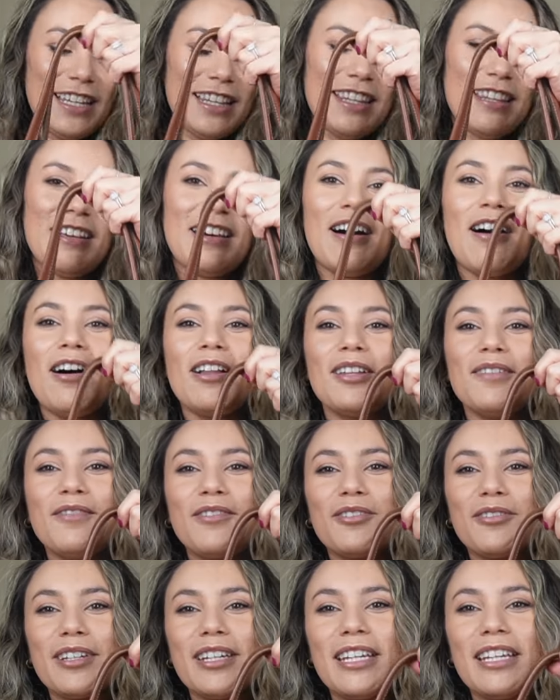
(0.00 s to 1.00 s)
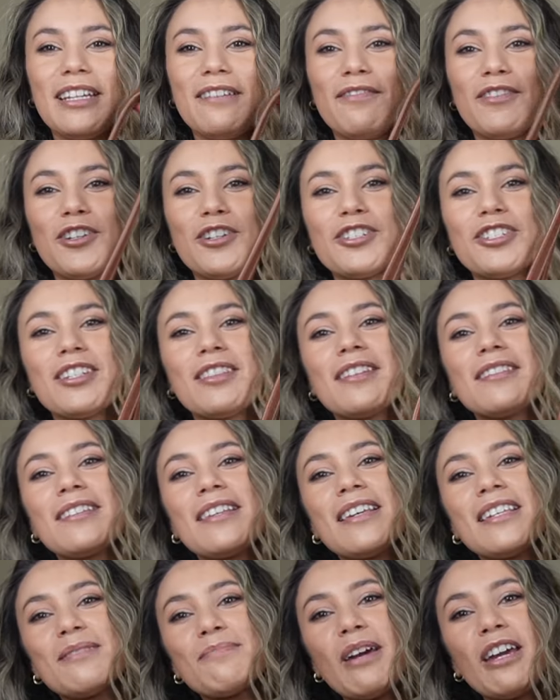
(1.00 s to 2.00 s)
The olive green version. This
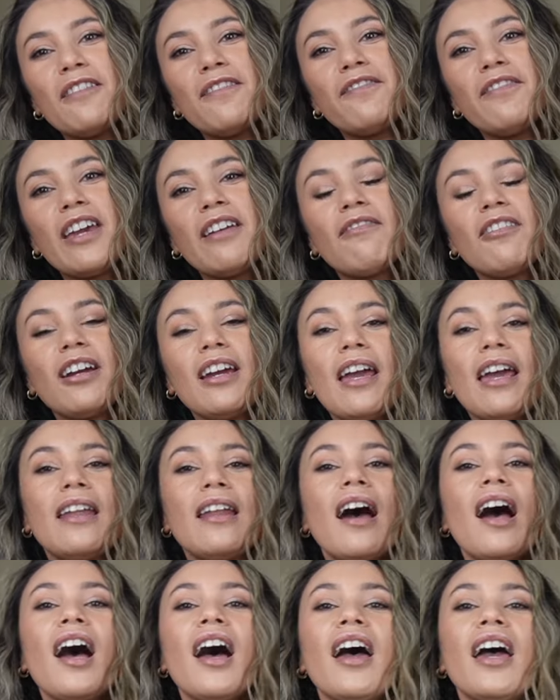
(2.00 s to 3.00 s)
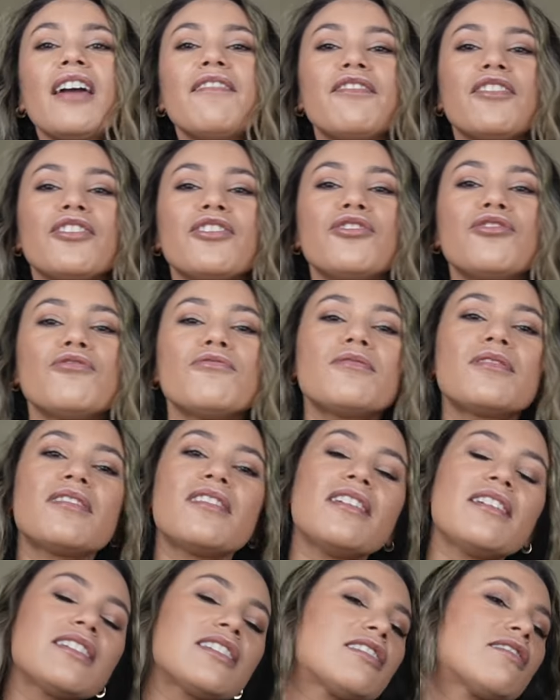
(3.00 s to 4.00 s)
is my favorite, and I've used
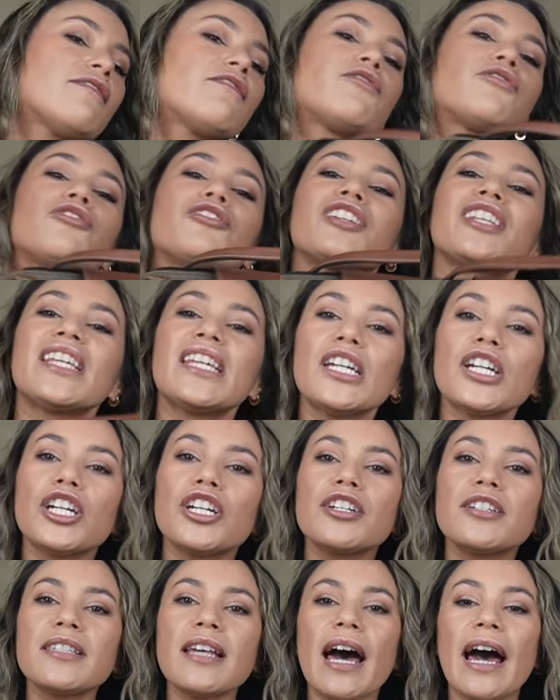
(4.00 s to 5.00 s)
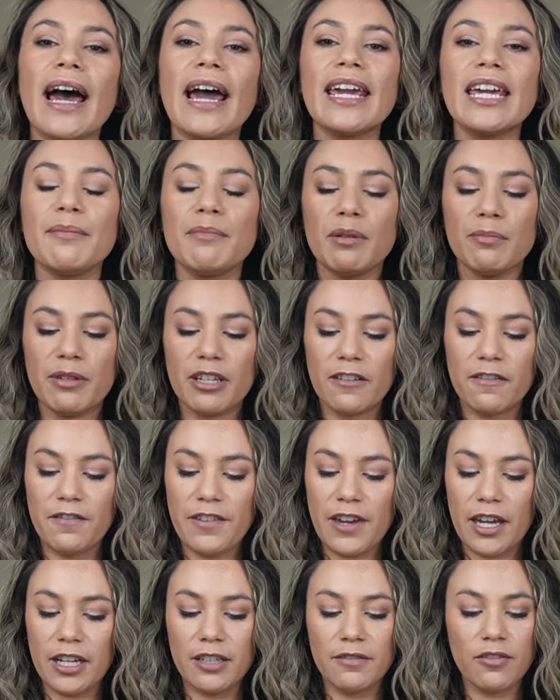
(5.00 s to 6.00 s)
this for years. I am a big
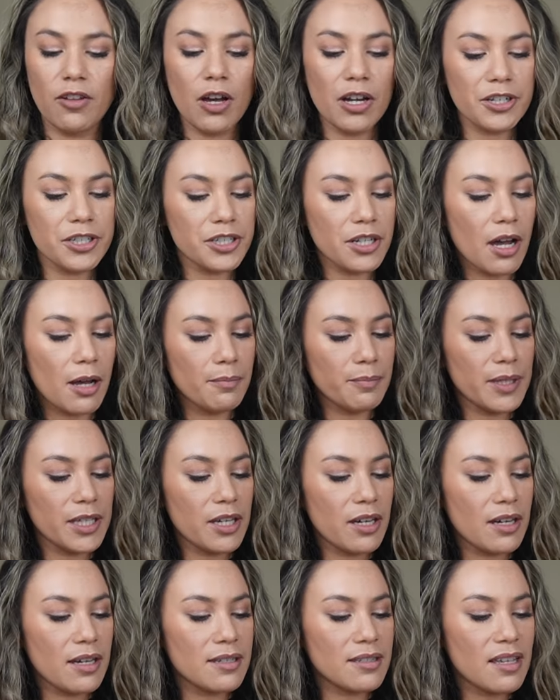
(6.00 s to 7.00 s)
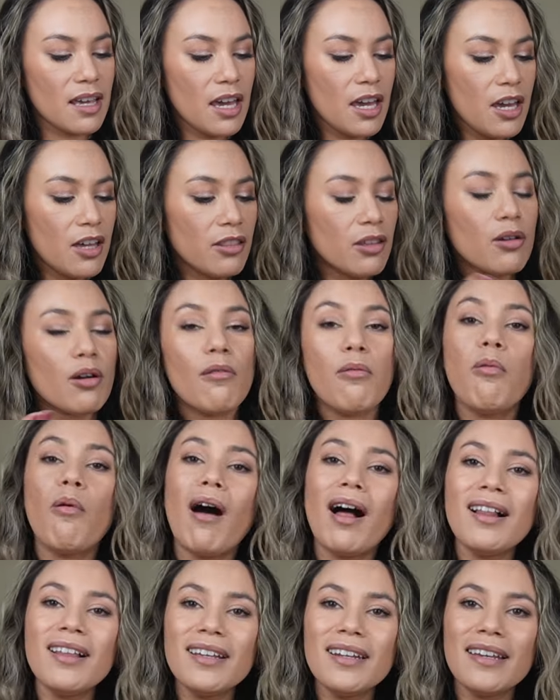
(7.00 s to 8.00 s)
fan of Longchamp because the
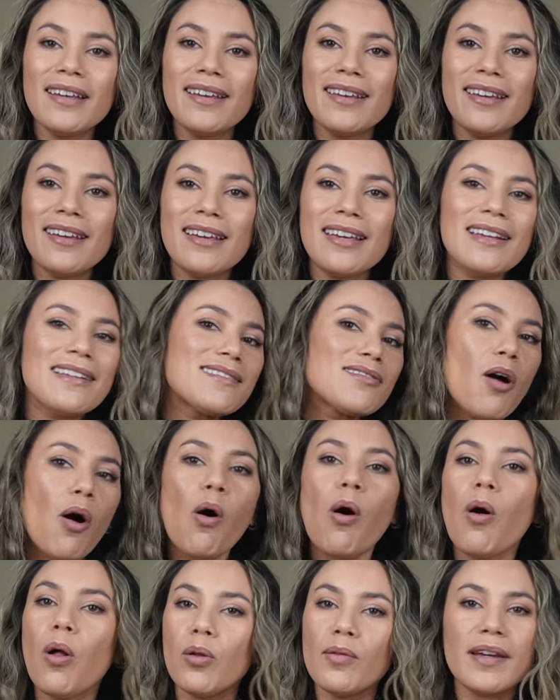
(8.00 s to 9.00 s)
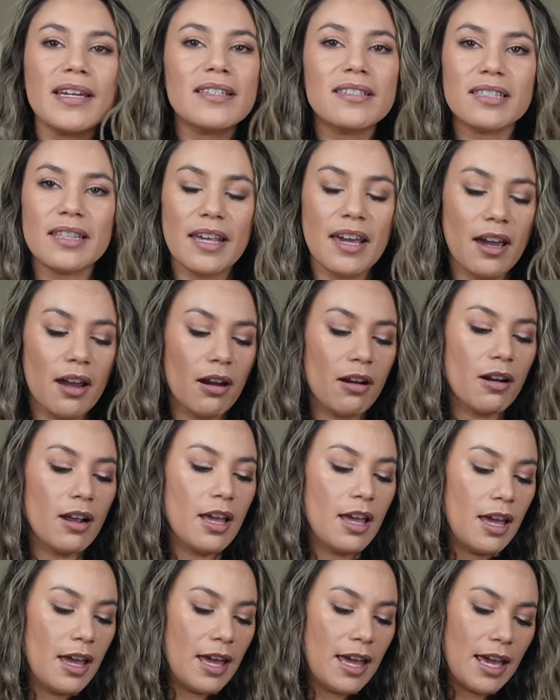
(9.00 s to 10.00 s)
quality is always there.
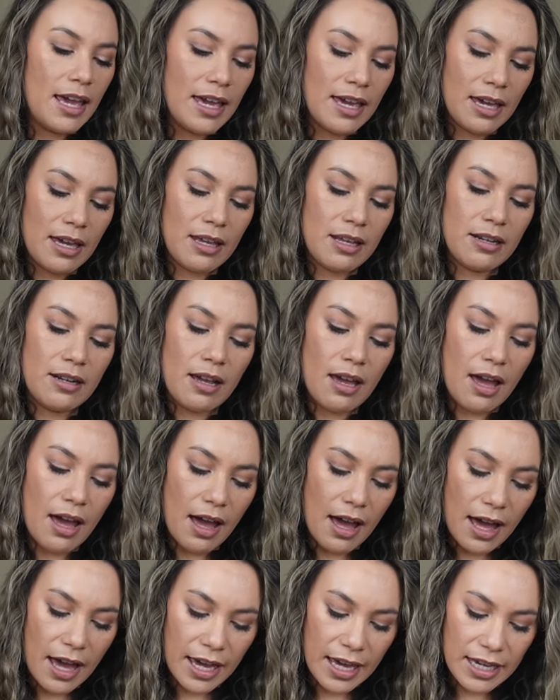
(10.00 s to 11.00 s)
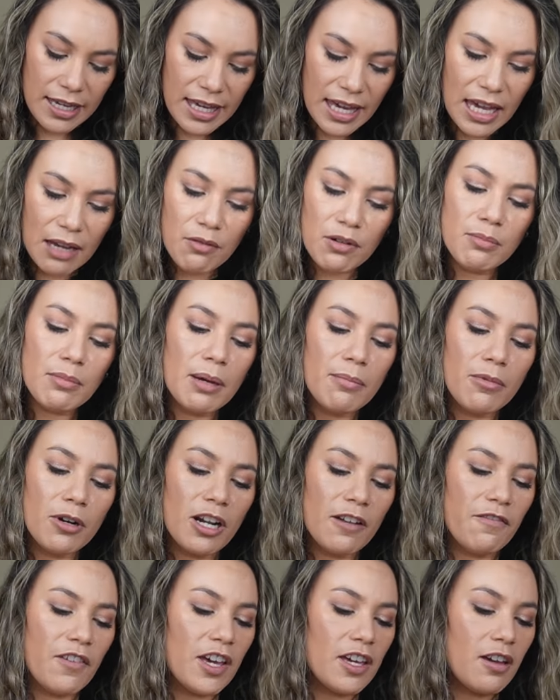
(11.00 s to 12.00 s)
And I can't remember
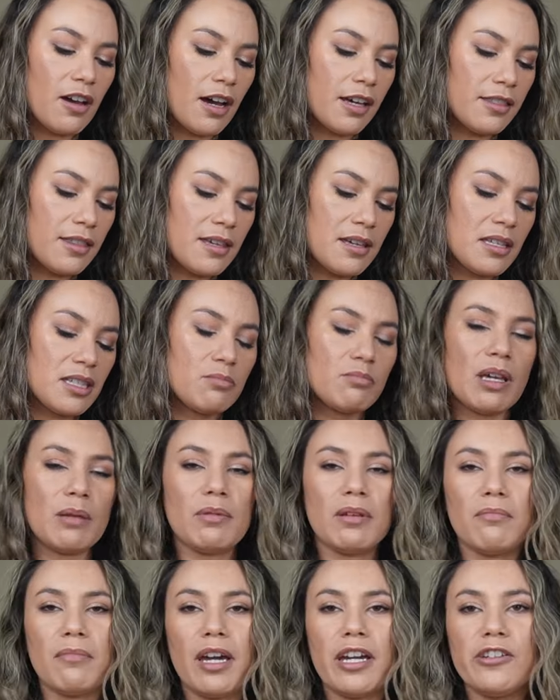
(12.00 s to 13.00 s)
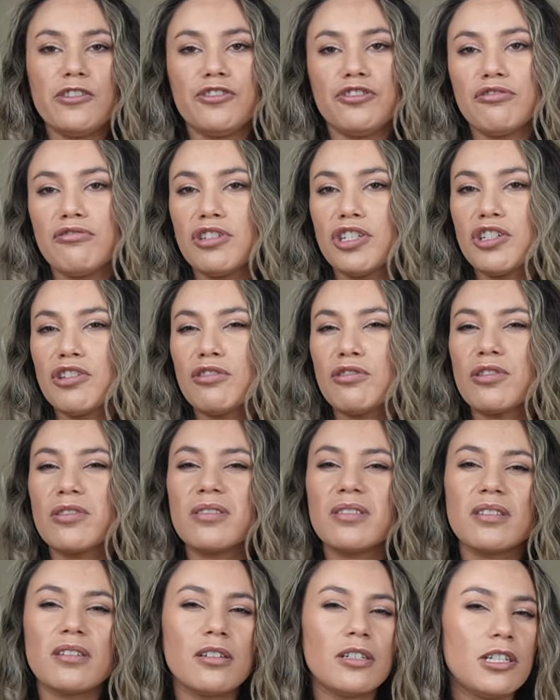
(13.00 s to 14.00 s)
if I got this maybe my junior or
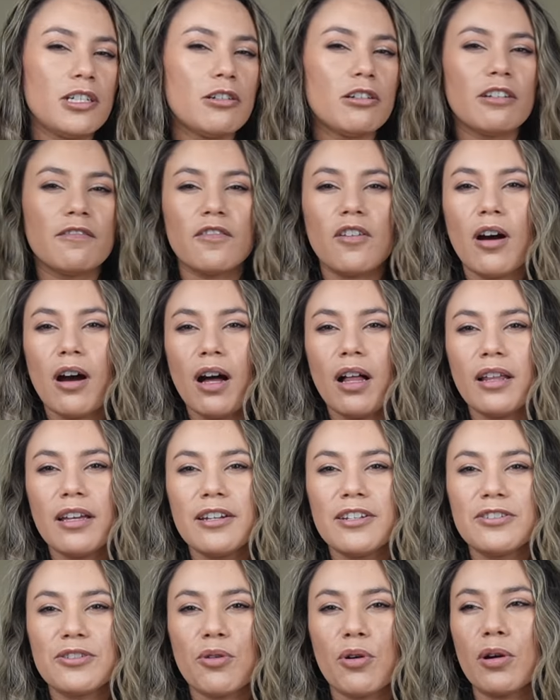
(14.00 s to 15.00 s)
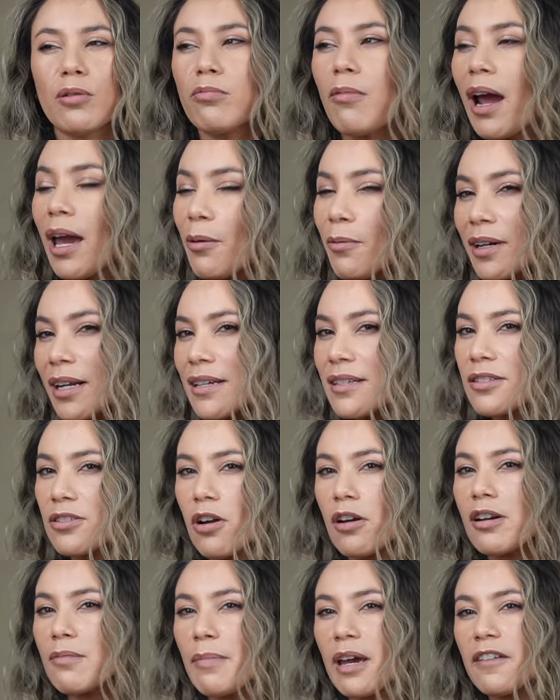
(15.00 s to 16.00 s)
senior year of college, or right when I
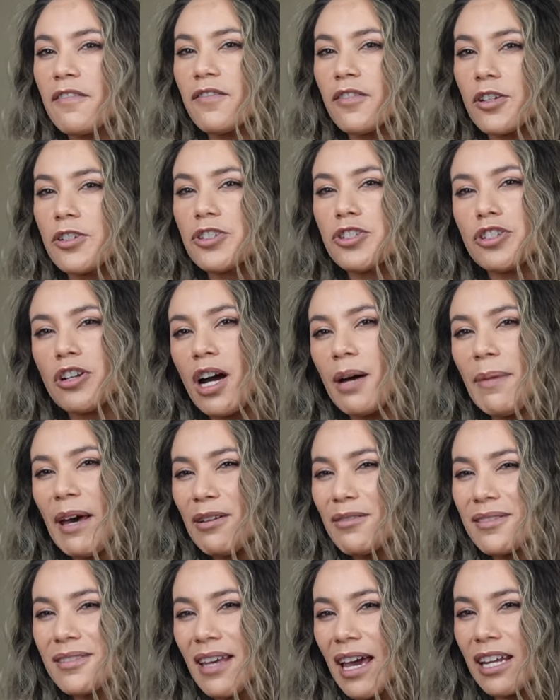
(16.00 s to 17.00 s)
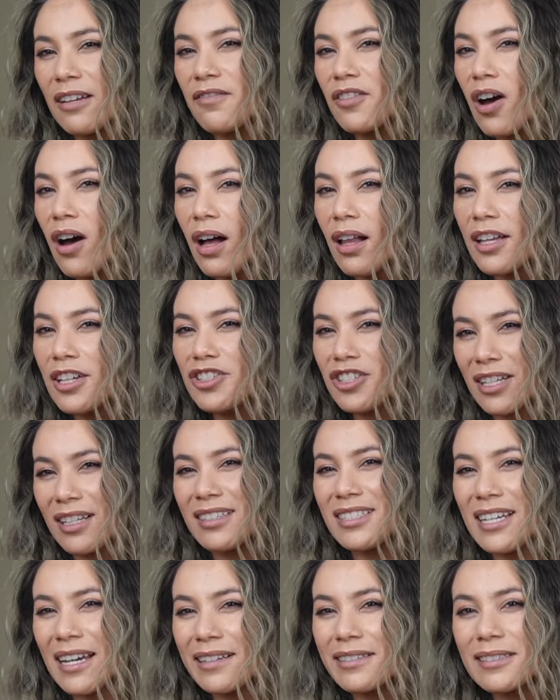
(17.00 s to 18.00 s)
started my first job outside of college
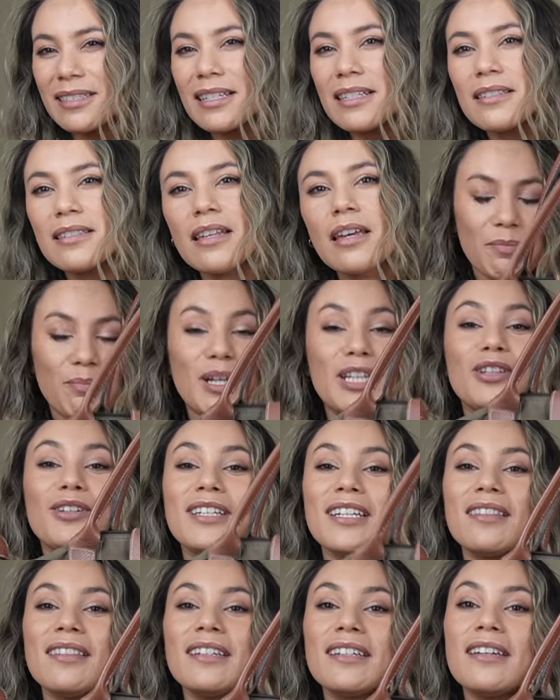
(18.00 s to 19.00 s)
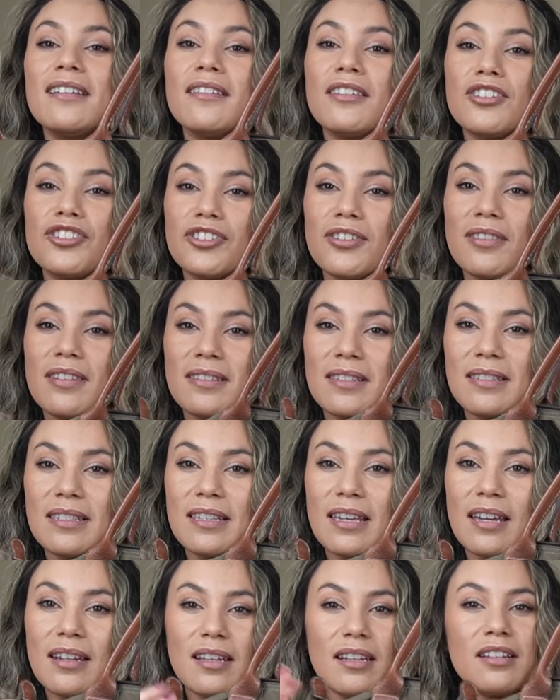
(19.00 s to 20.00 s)
in Texas. But look at the condition this is
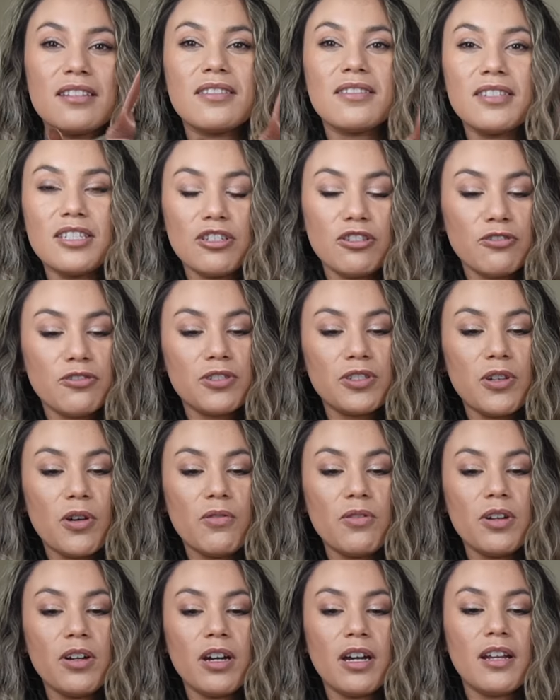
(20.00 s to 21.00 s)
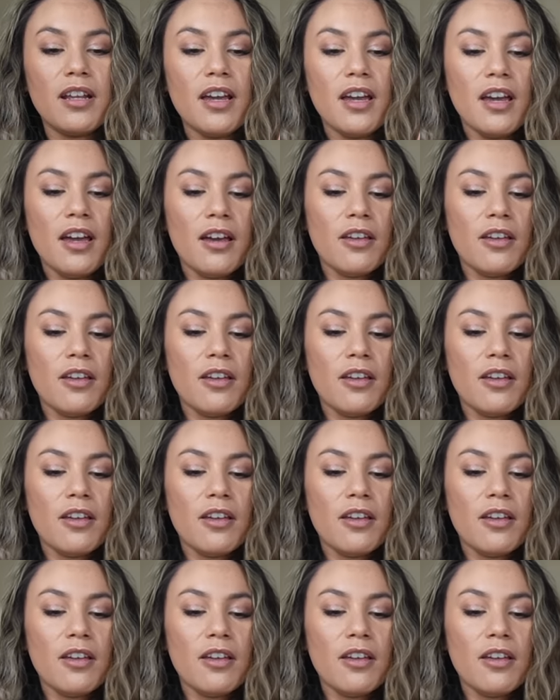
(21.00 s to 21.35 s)
in. It is still so good.